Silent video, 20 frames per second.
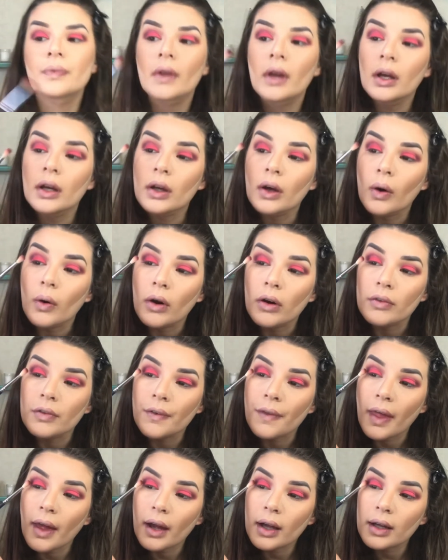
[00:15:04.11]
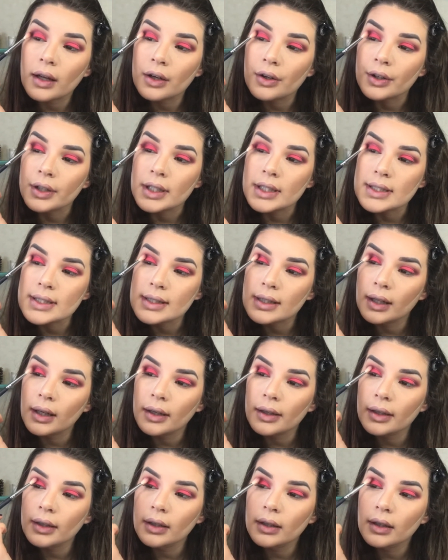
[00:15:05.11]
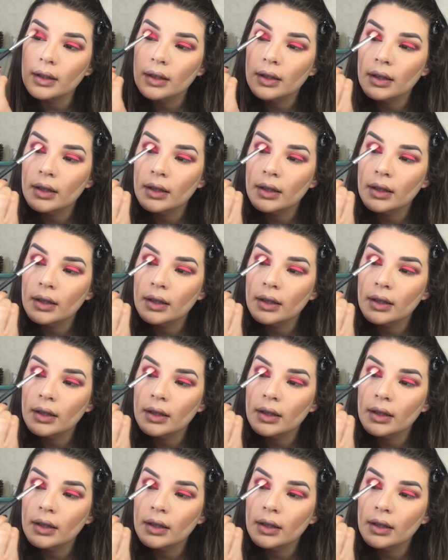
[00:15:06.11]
and go over that crease line.